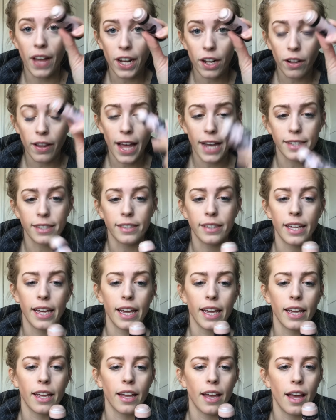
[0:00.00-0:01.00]
final last
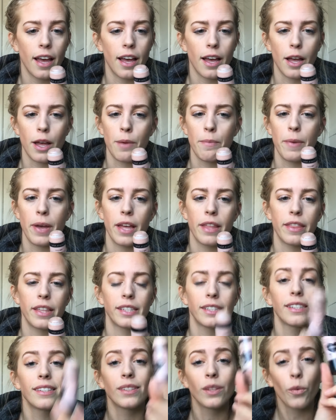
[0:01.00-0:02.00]
thing,
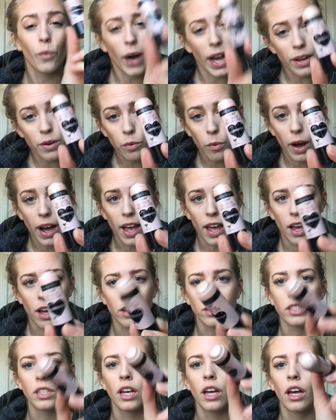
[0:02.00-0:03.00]
this is the Wet n
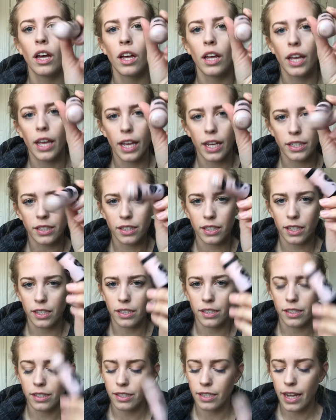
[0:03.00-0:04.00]
Wild. It's a
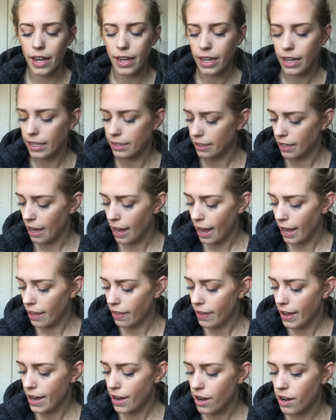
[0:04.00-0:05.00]
stick, it's a
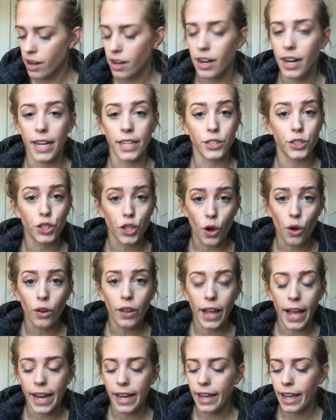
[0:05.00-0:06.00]
highlighter. I
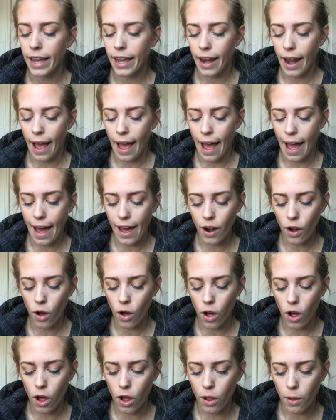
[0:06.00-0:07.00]
don't like it at
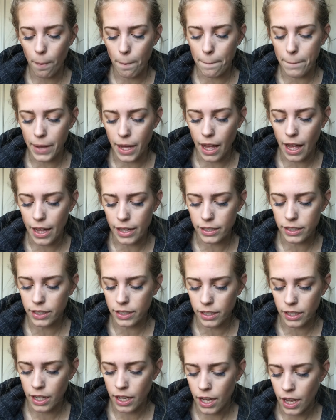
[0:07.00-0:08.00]
all,
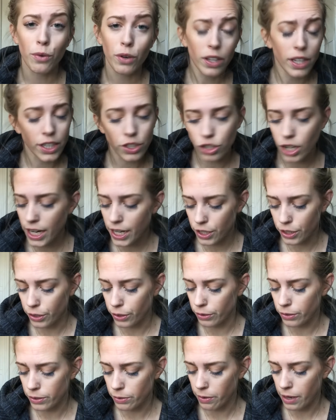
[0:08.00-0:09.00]
but I really try to
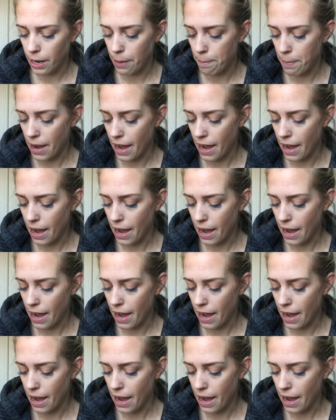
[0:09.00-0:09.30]
use what I